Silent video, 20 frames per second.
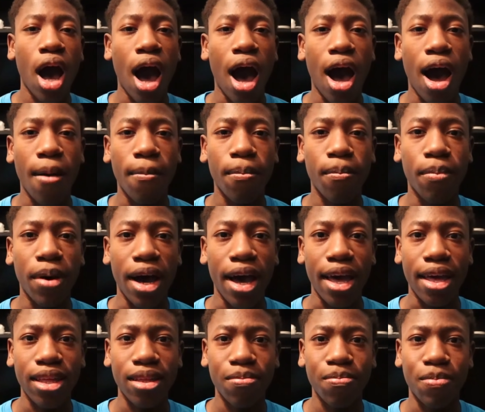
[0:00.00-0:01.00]

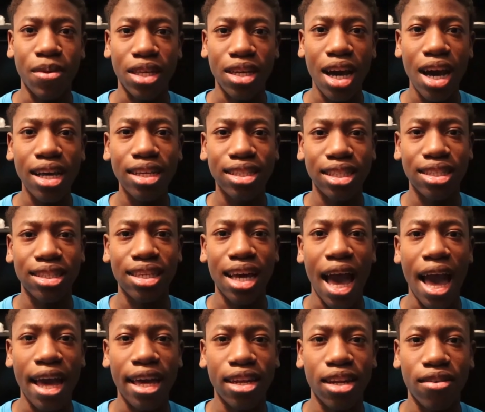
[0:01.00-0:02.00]
But because it's
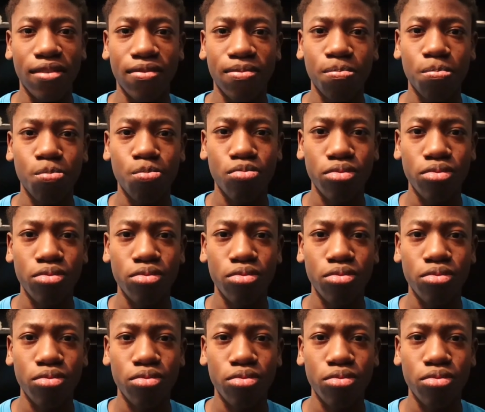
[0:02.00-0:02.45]
kind of